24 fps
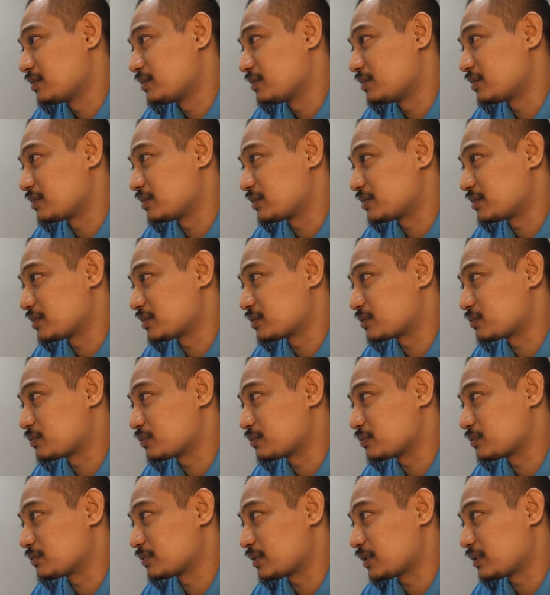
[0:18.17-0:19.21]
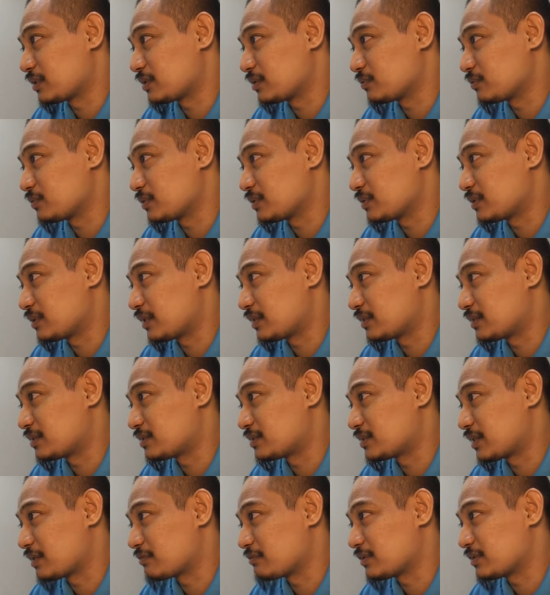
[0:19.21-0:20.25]
the richest guy in the world,
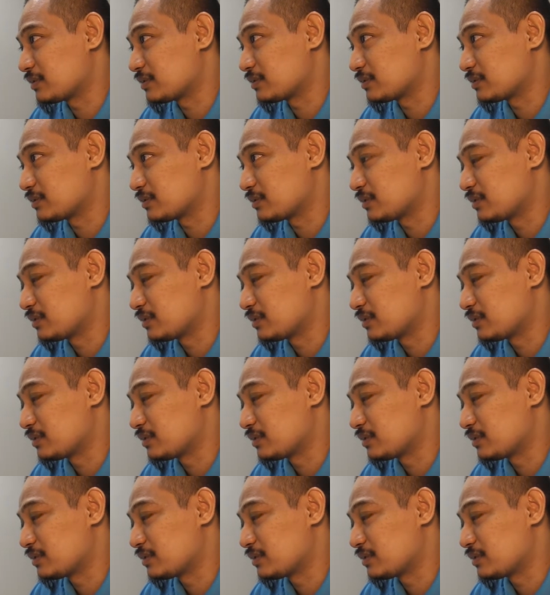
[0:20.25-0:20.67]
97.